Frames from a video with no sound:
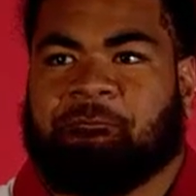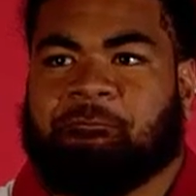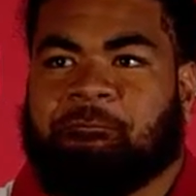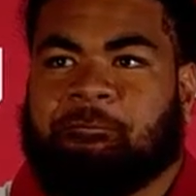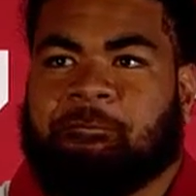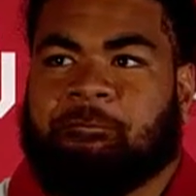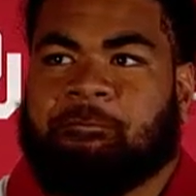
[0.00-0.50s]

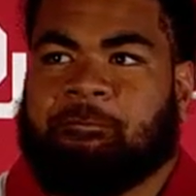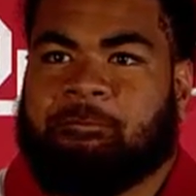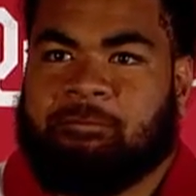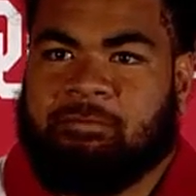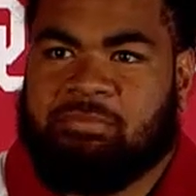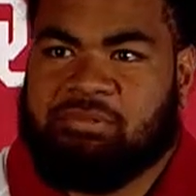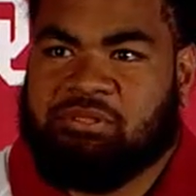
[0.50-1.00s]
light bulb
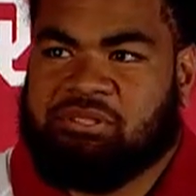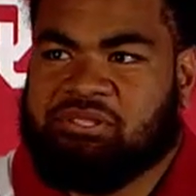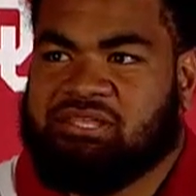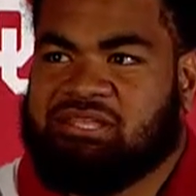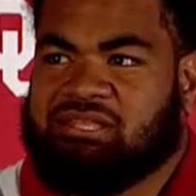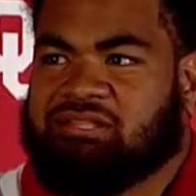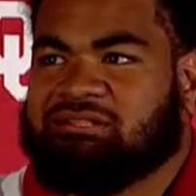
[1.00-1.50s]
sort
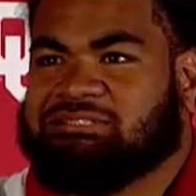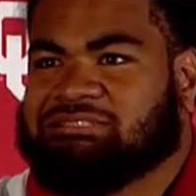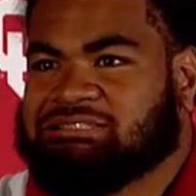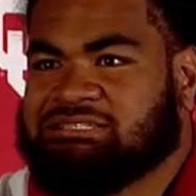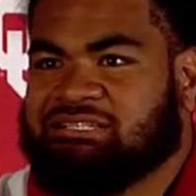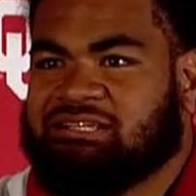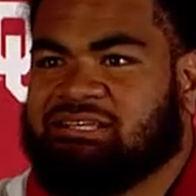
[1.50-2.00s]

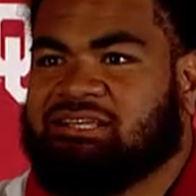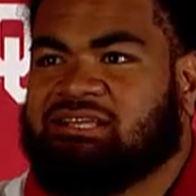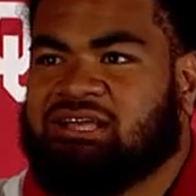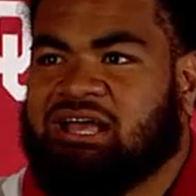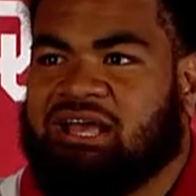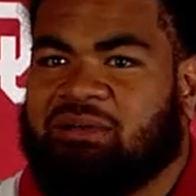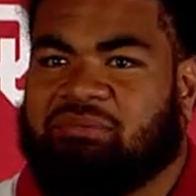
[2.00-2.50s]
of
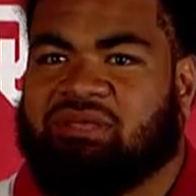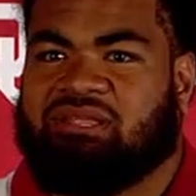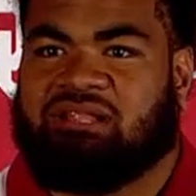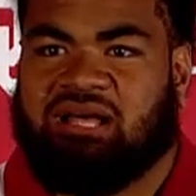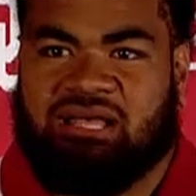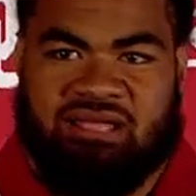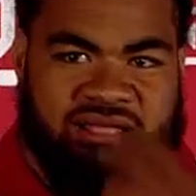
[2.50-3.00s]
I
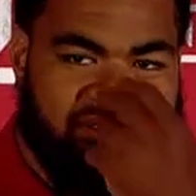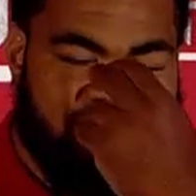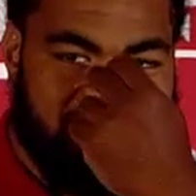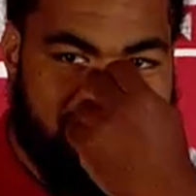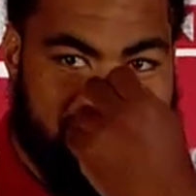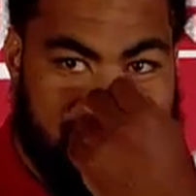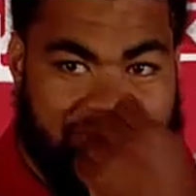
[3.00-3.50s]
mean, I, I
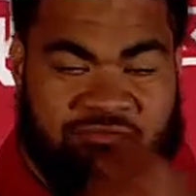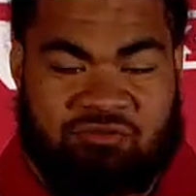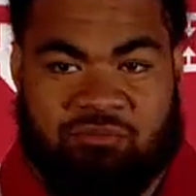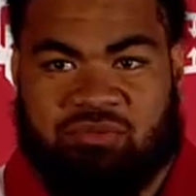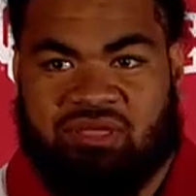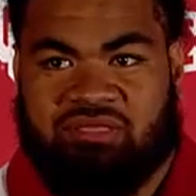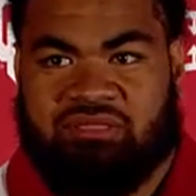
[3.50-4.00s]
think for
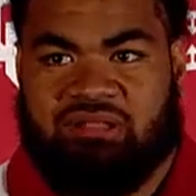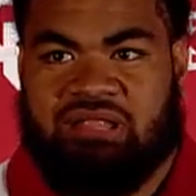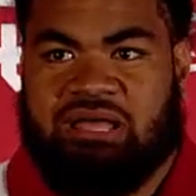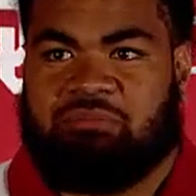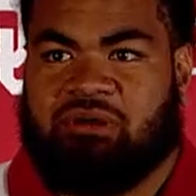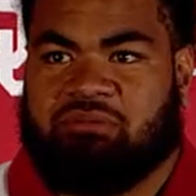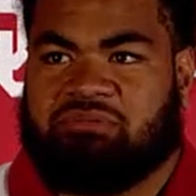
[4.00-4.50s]
me the
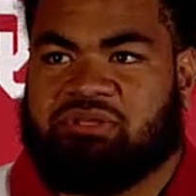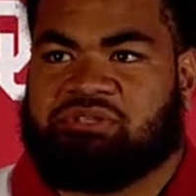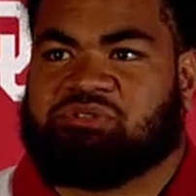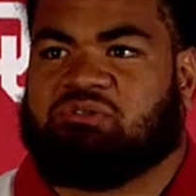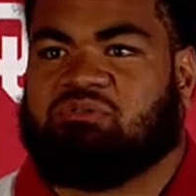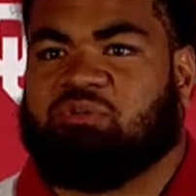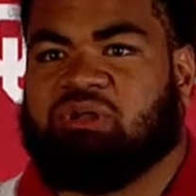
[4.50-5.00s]
light bulb thing
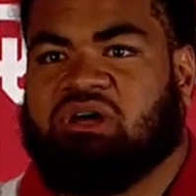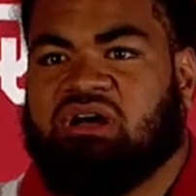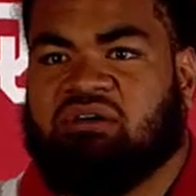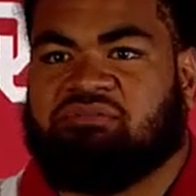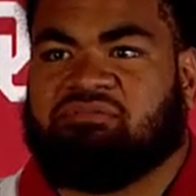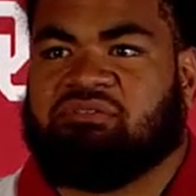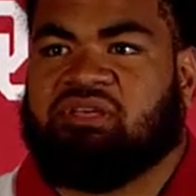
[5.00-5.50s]
sort of went
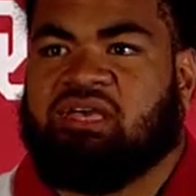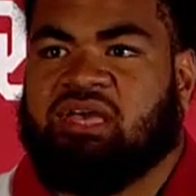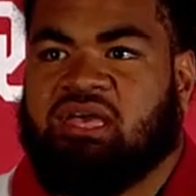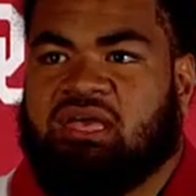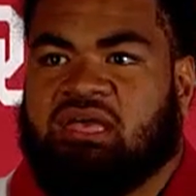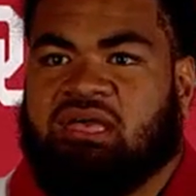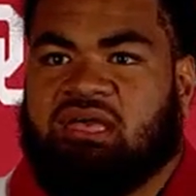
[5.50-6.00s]
off
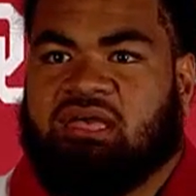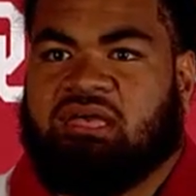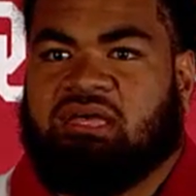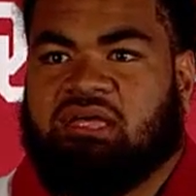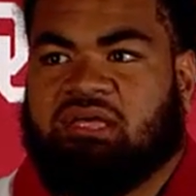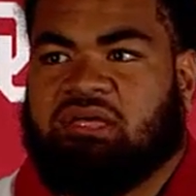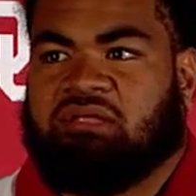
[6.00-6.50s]

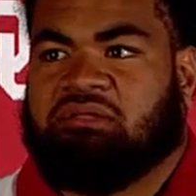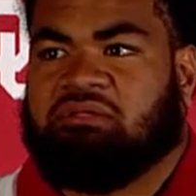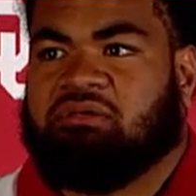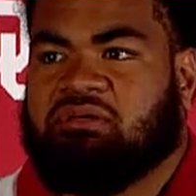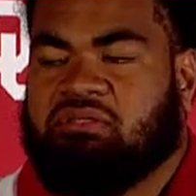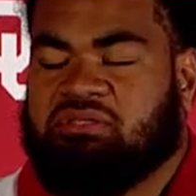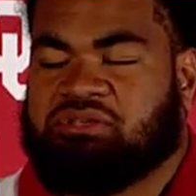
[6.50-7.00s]
in
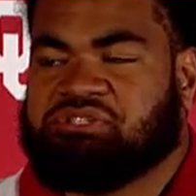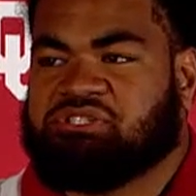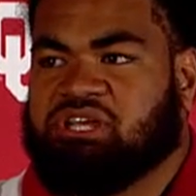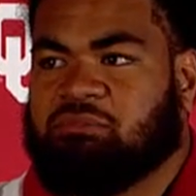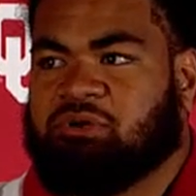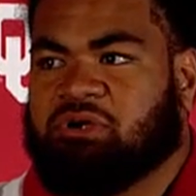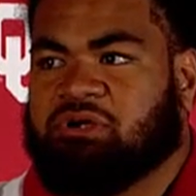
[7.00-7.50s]
the
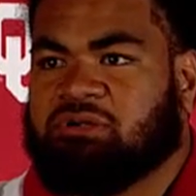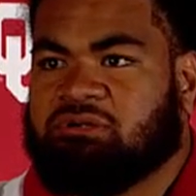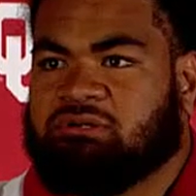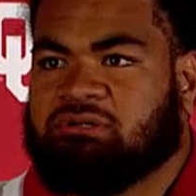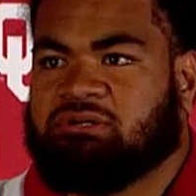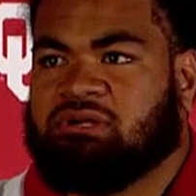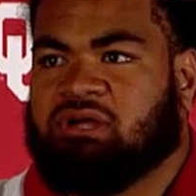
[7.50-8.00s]
summer.
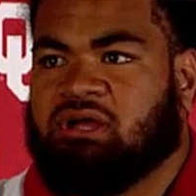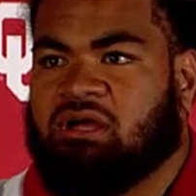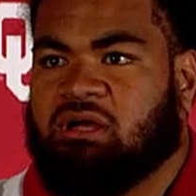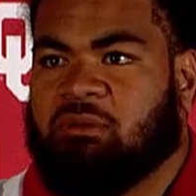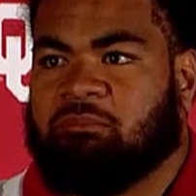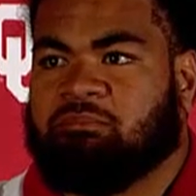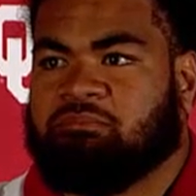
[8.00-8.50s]

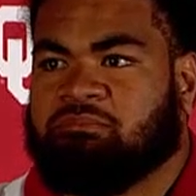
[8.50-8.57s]
Um,